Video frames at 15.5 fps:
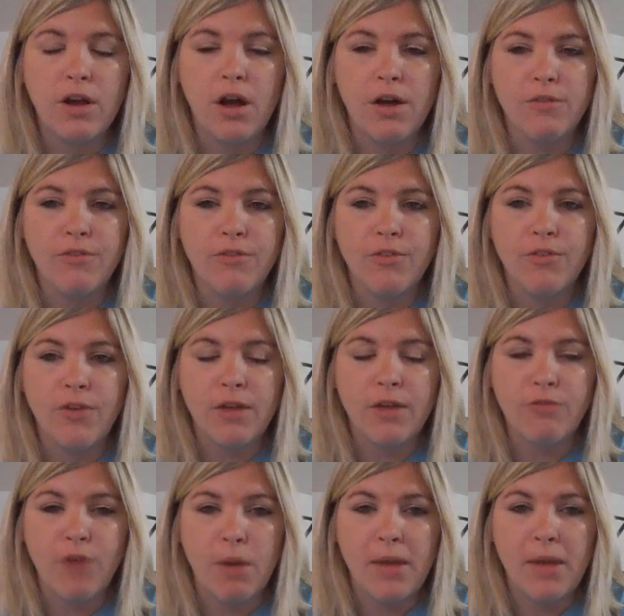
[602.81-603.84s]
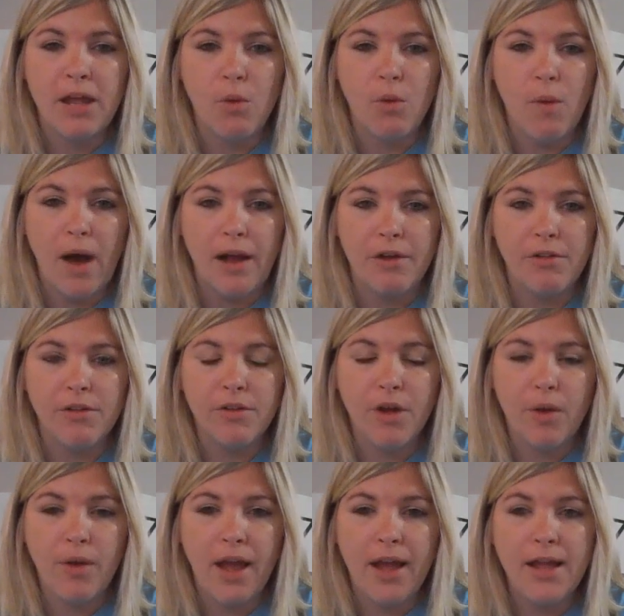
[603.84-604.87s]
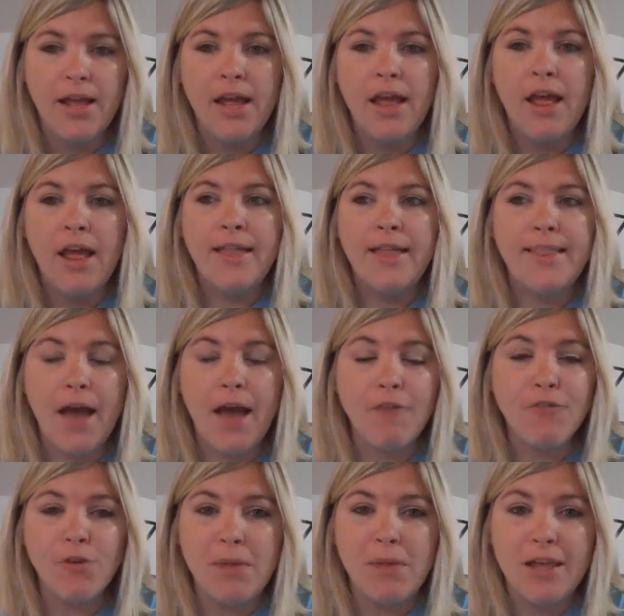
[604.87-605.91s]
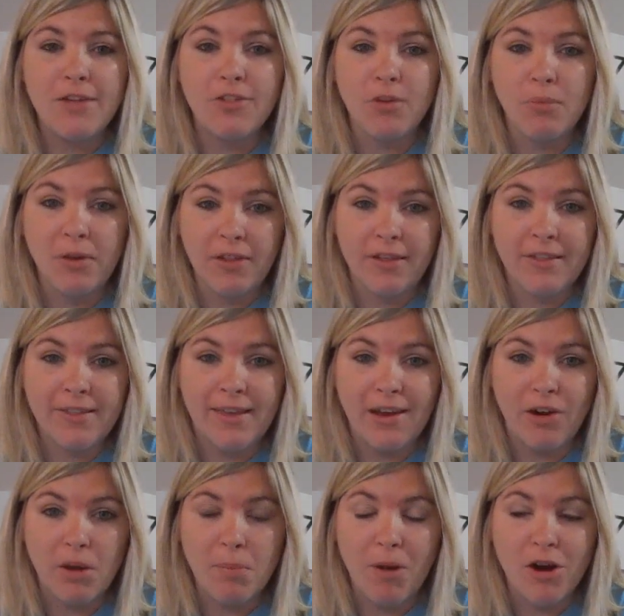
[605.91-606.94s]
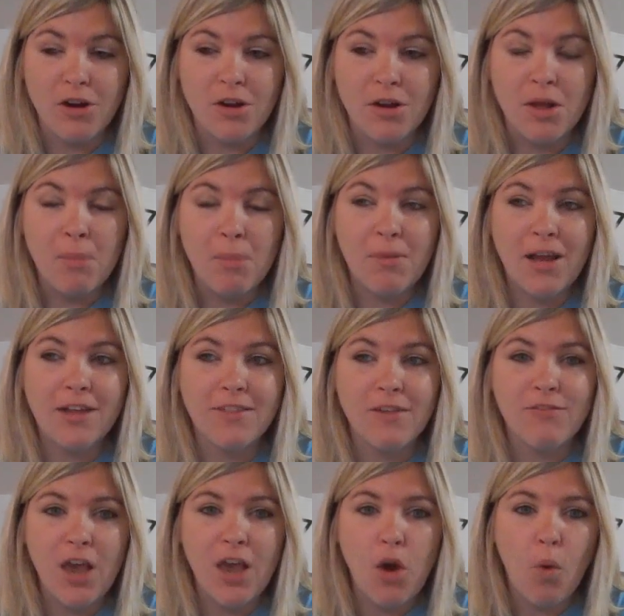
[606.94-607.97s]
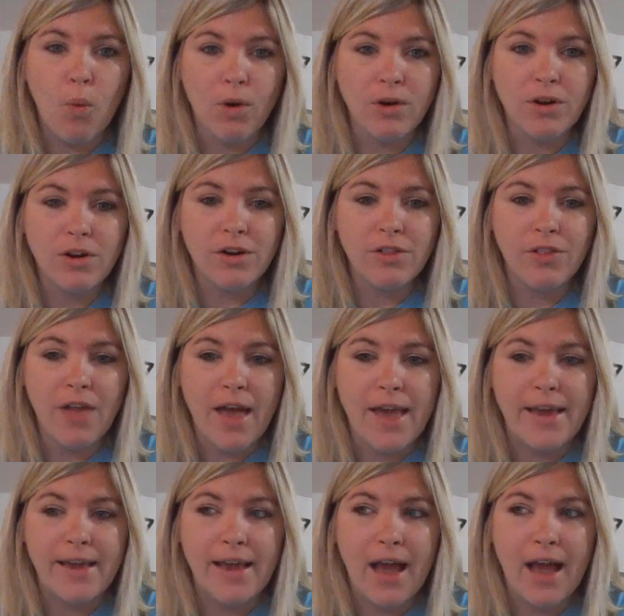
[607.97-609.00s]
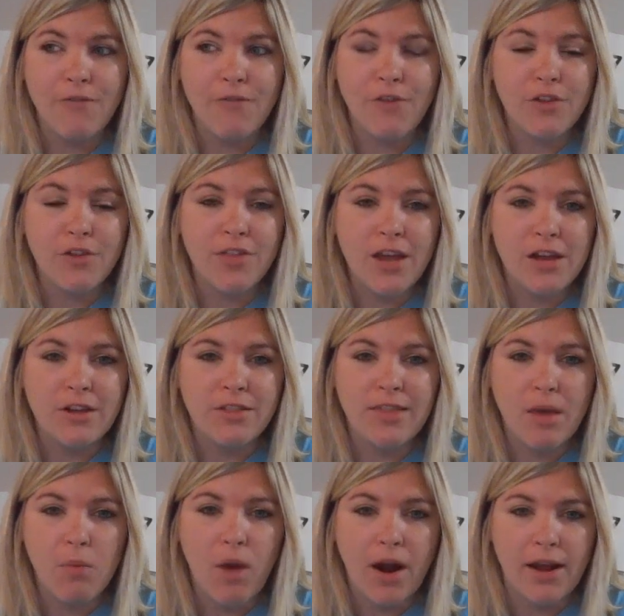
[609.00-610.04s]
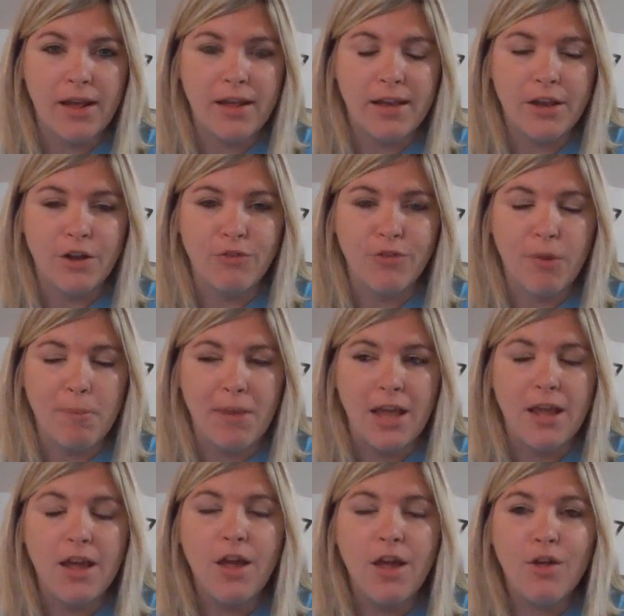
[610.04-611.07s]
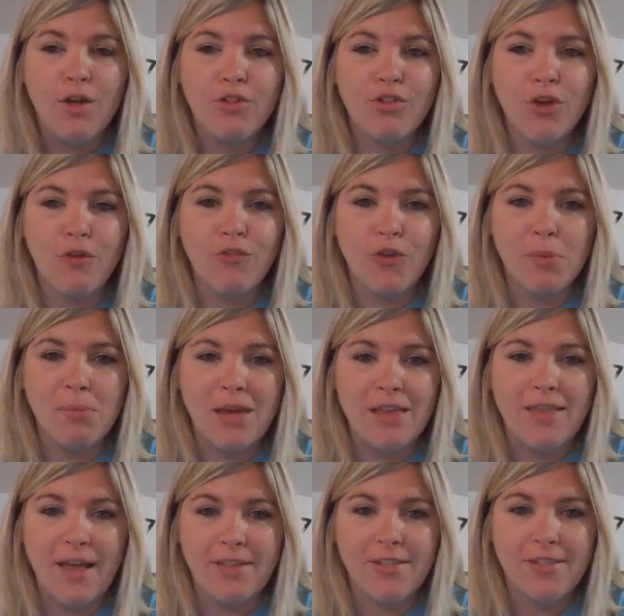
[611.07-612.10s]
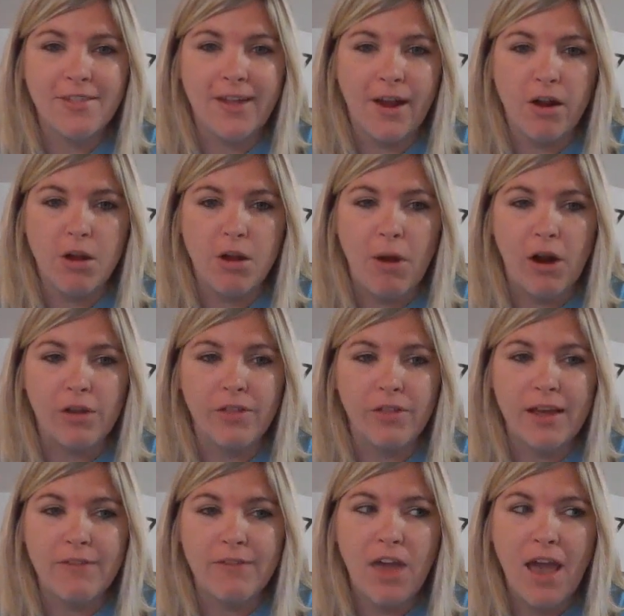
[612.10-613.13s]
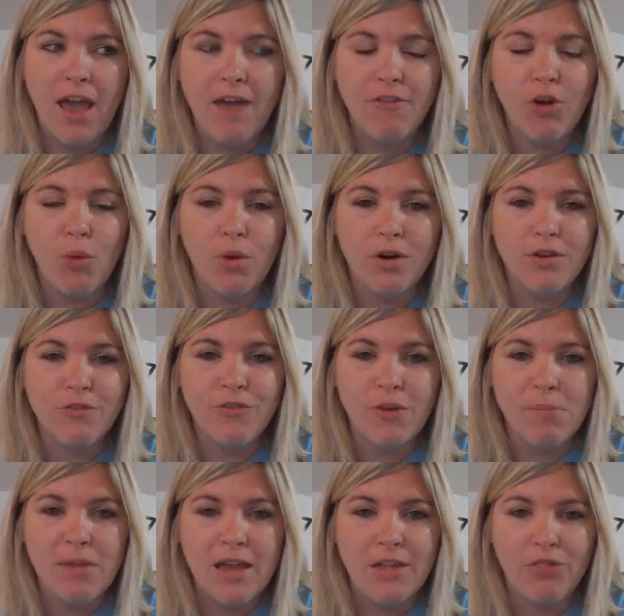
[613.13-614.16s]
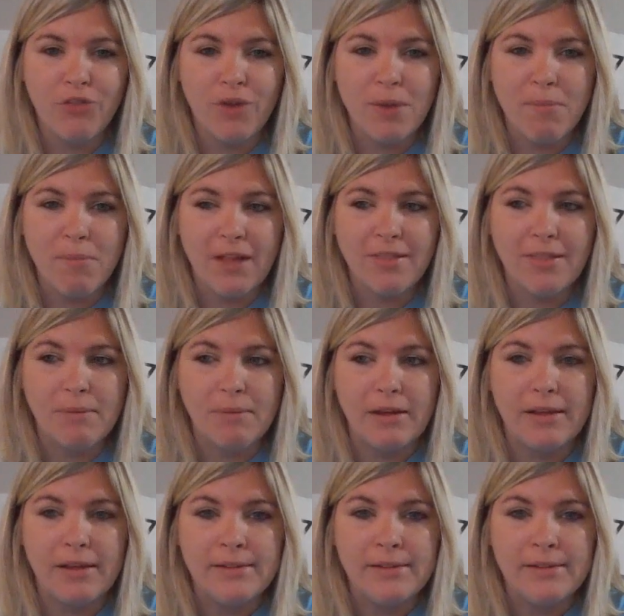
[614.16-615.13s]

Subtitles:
of from in a while. Okay. That for me is the really scary part, because if they ordered, like, I figured they want to hear from me. So for me, that's the scary part. Like, if they haven't ordered from me in 3 months, I'm like,